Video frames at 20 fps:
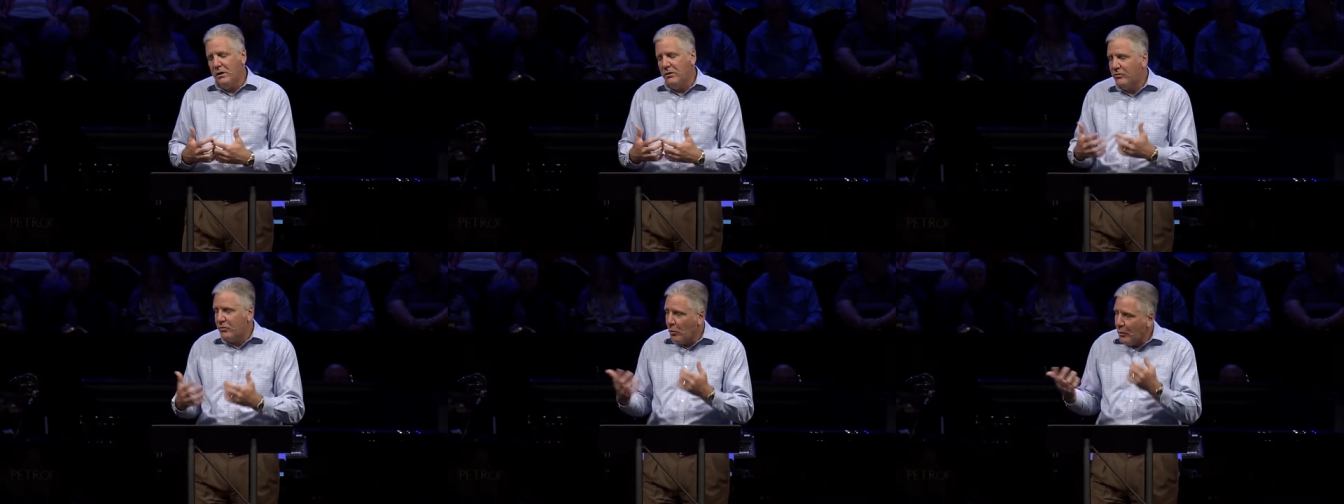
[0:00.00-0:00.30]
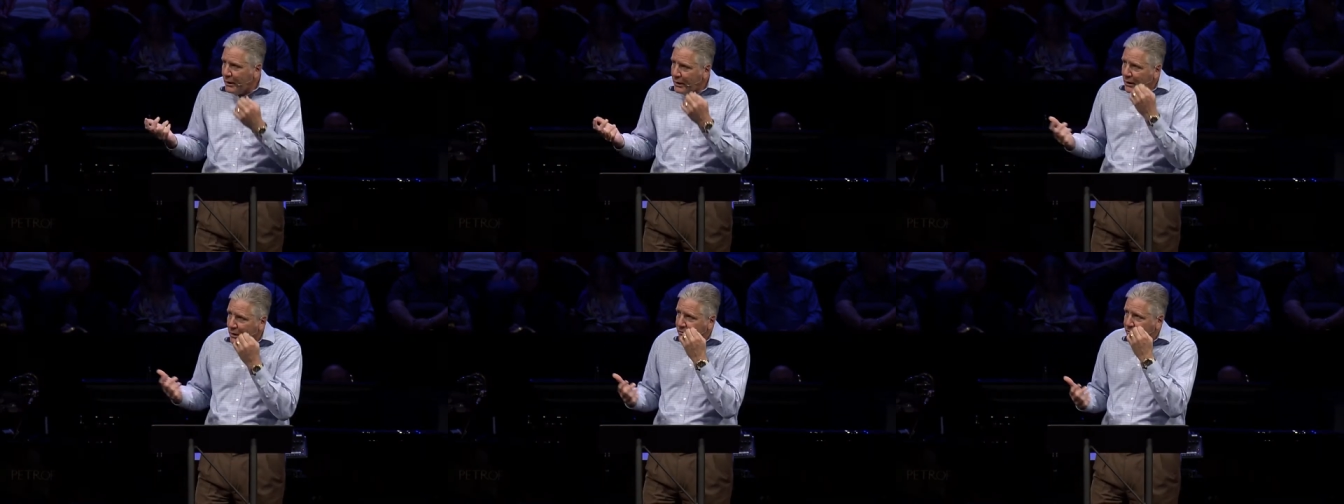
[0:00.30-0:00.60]
So
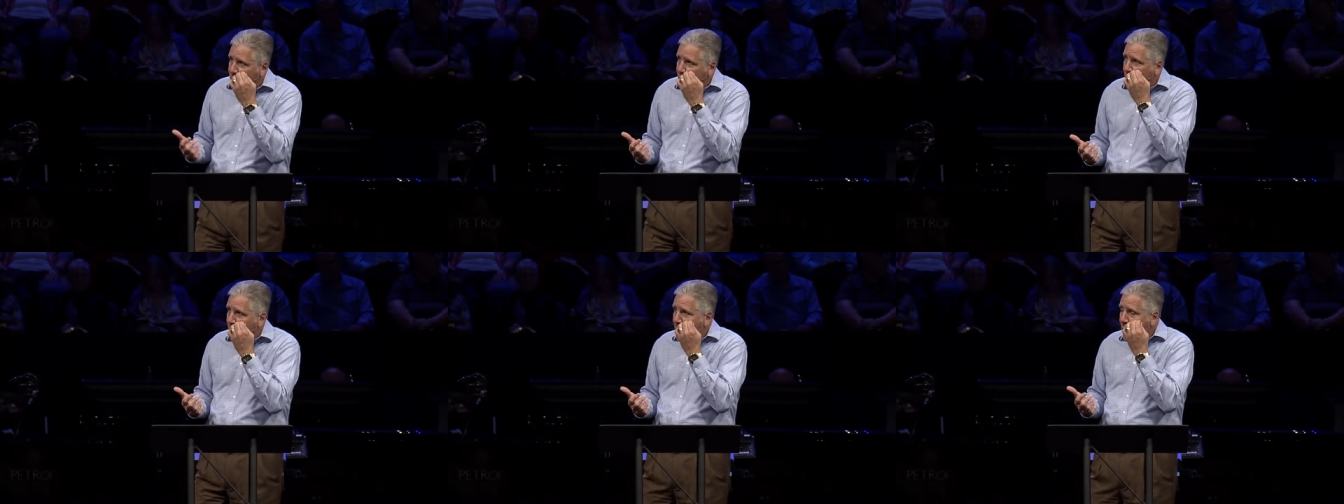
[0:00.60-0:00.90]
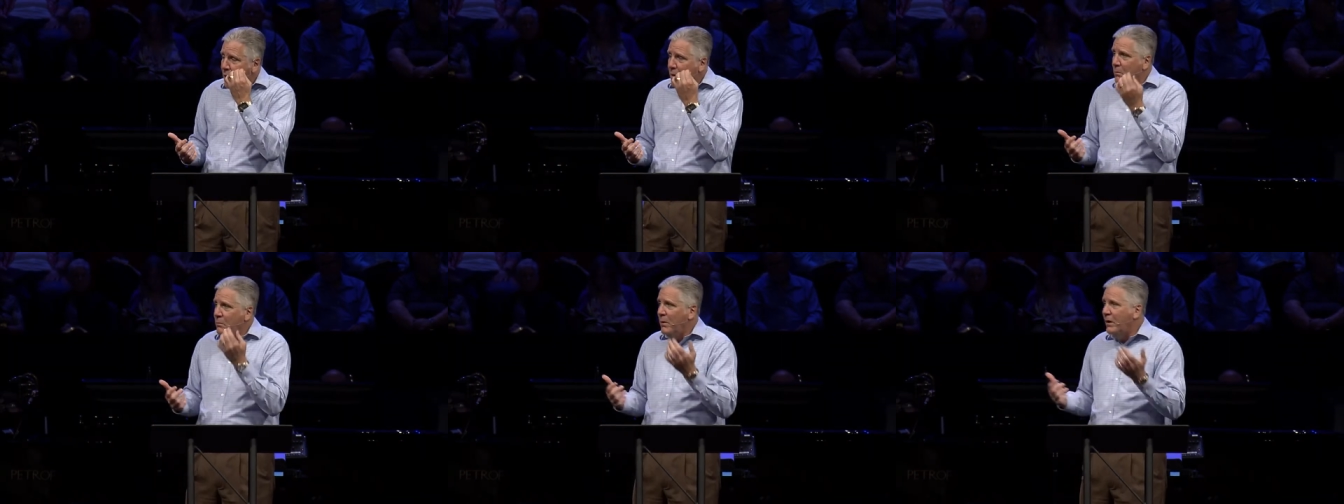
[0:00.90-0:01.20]
he doesn't
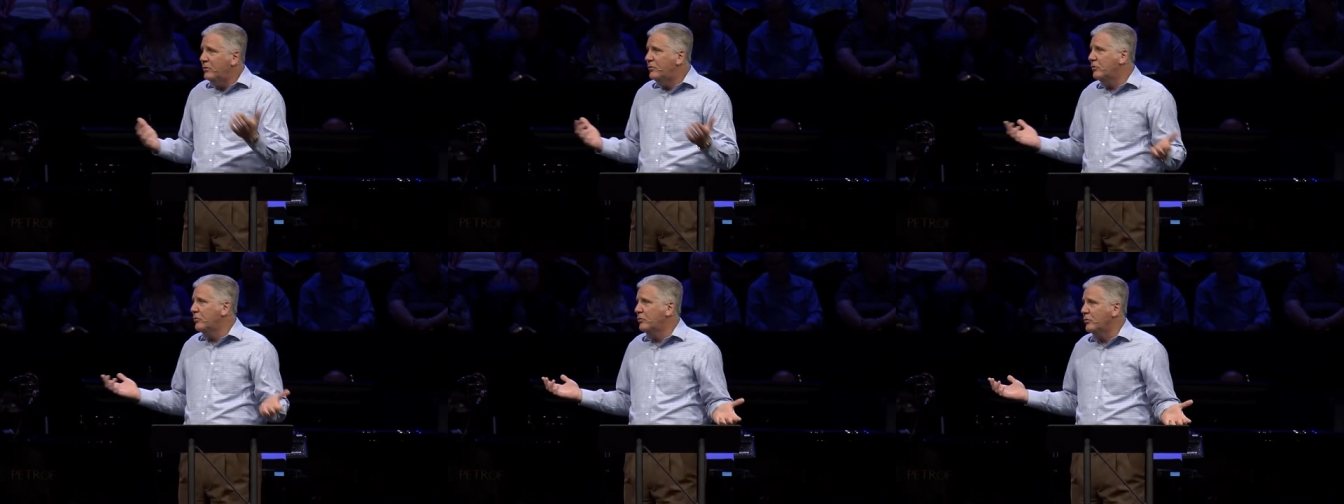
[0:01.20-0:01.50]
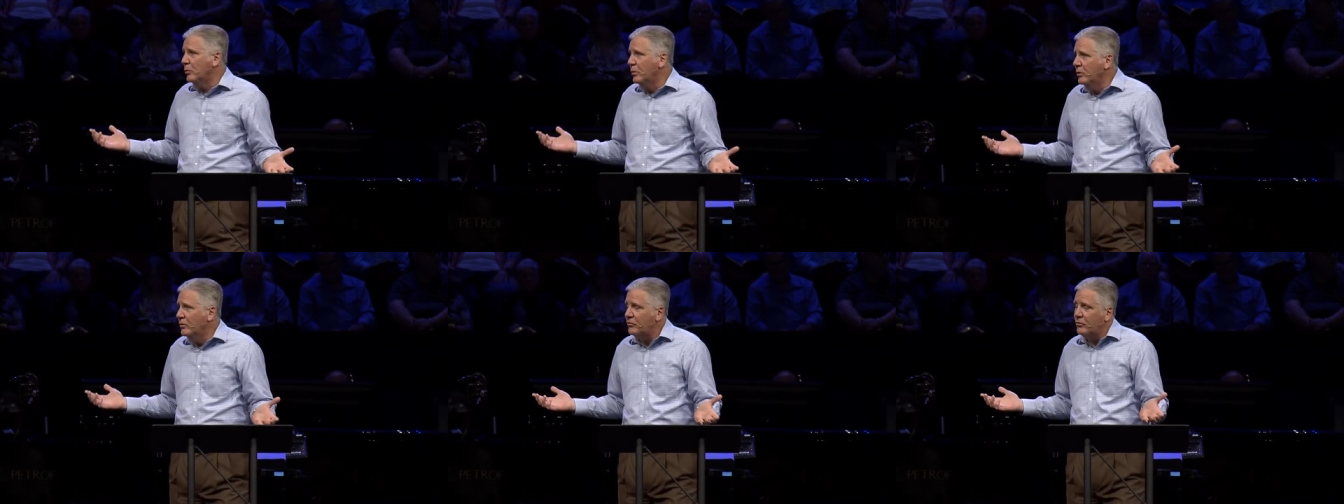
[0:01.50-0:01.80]
mention
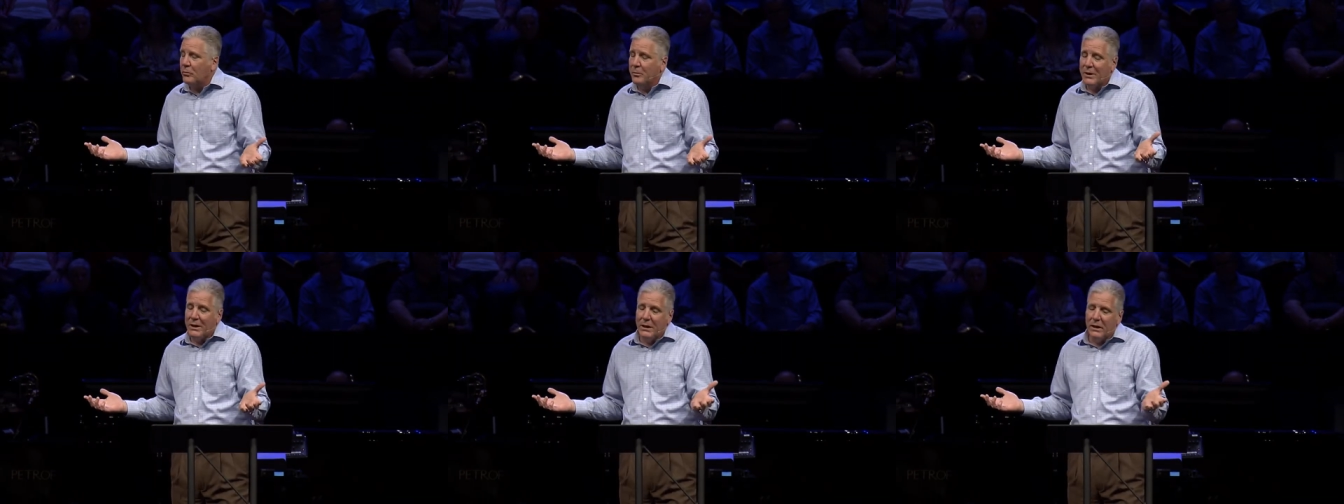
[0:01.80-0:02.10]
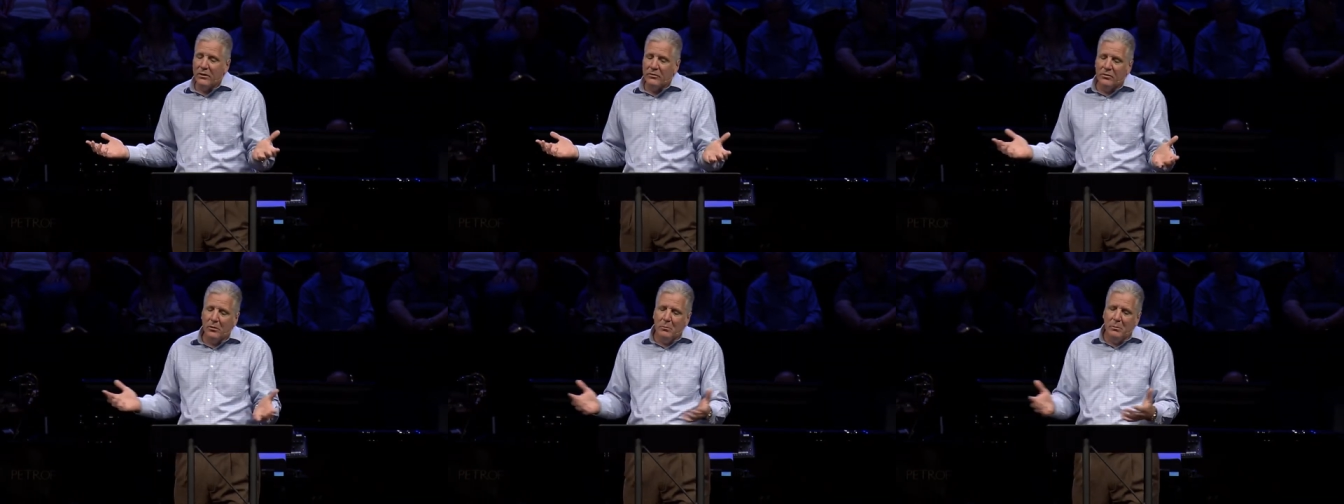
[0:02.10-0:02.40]
Jerusalem, he
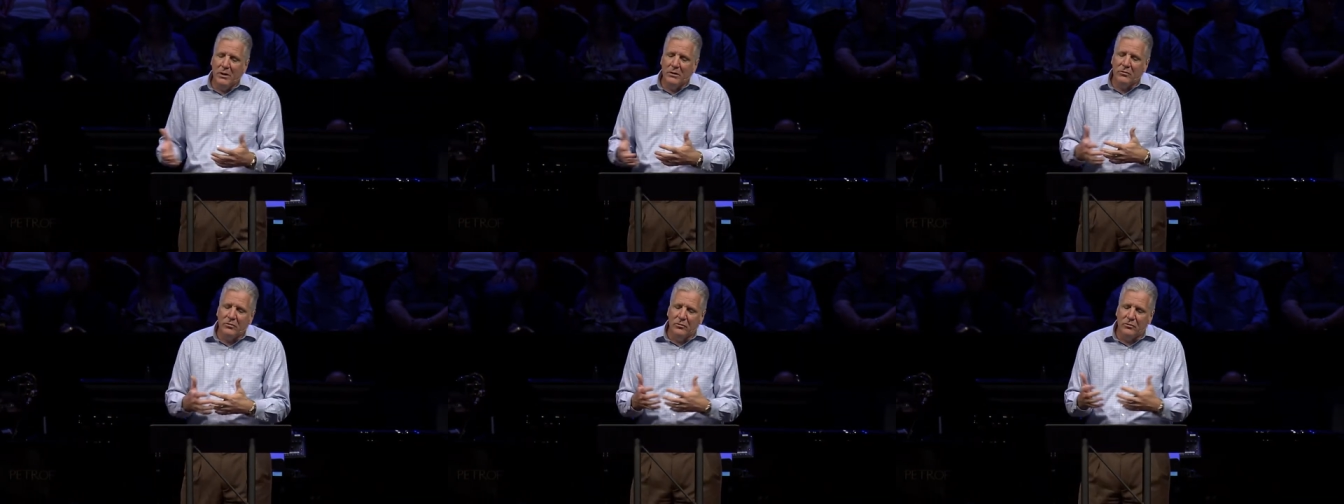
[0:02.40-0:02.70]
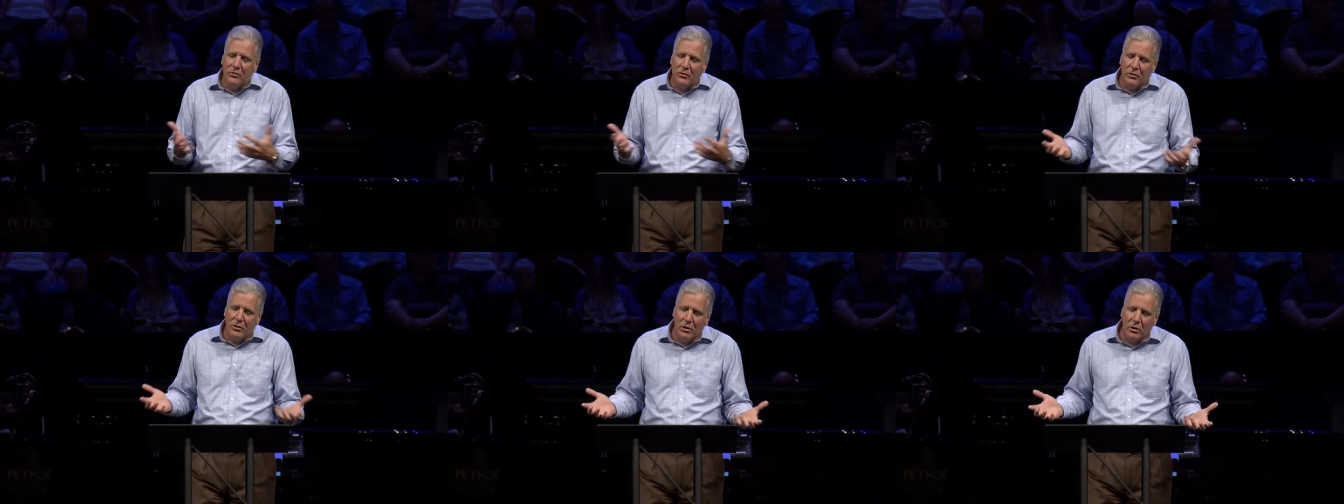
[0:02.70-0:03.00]
doesn't mention
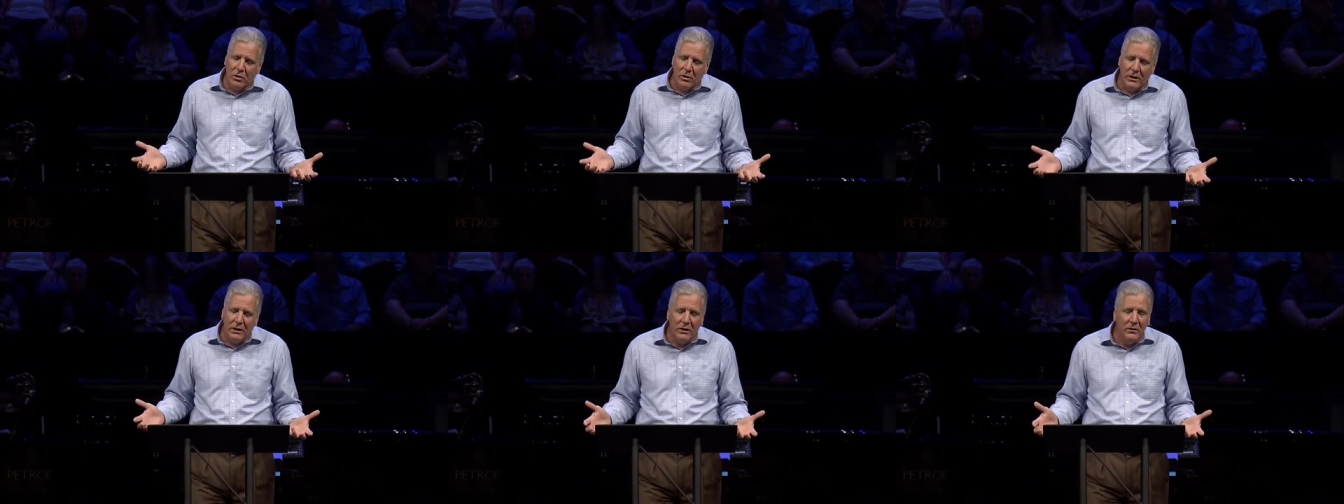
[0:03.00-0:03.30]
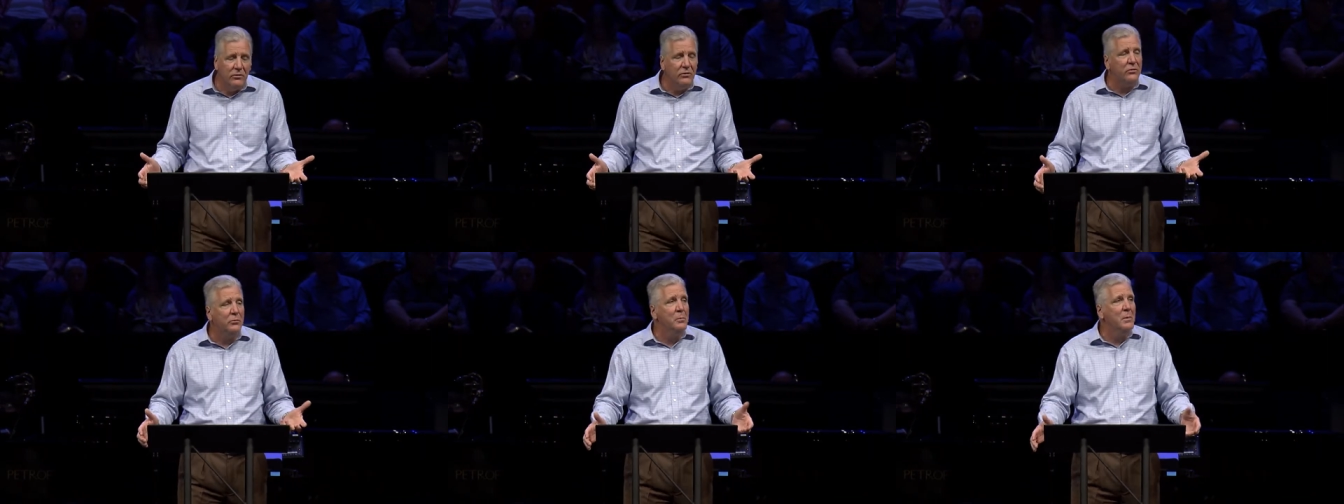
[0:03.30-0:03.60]
security, he
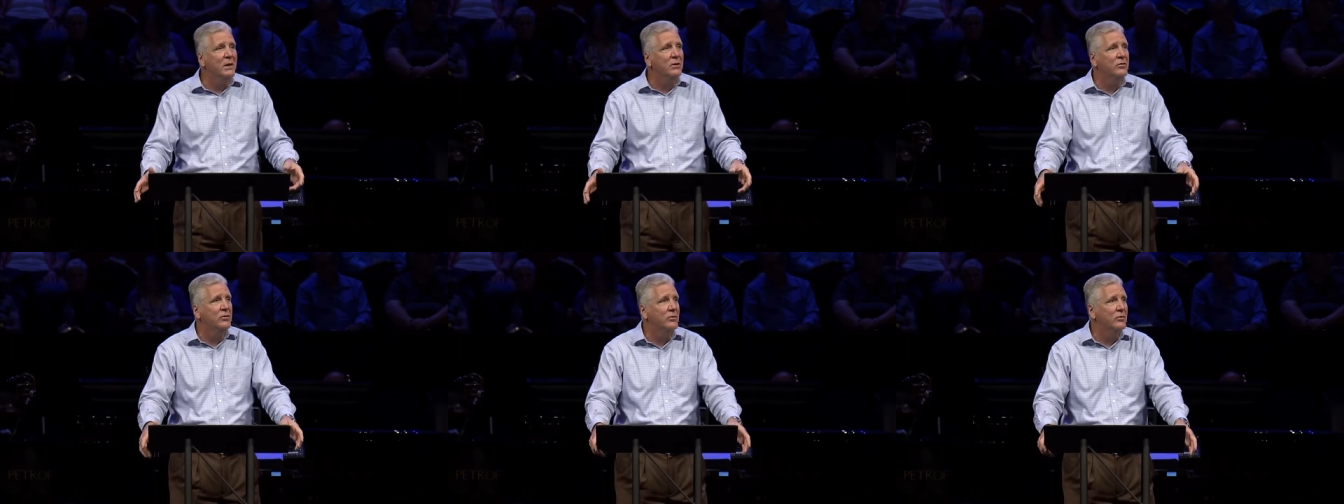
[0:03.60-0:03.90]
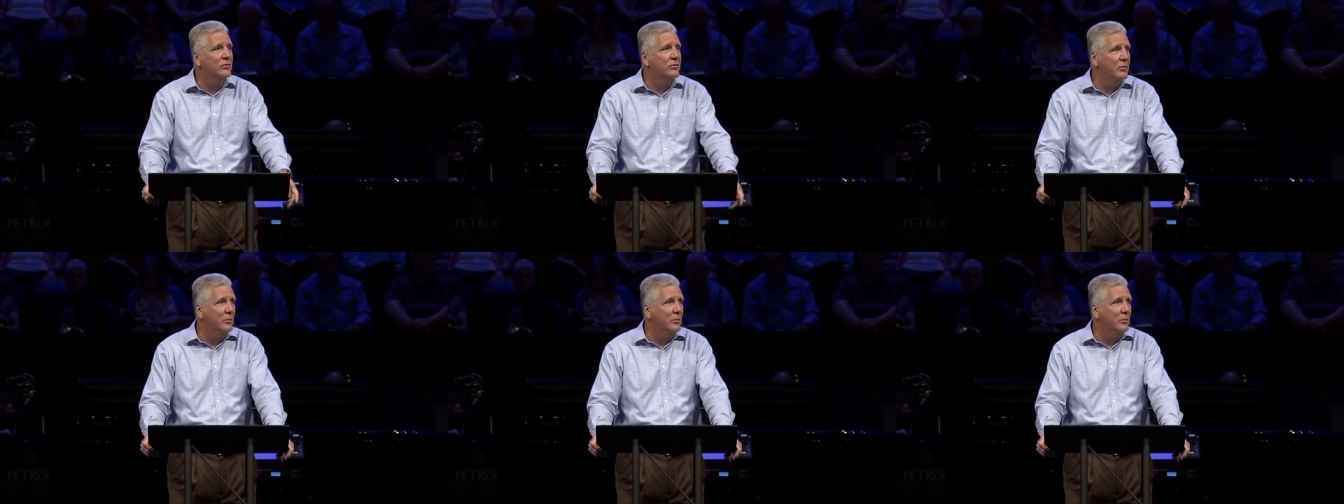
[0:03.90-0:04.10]
just mentions the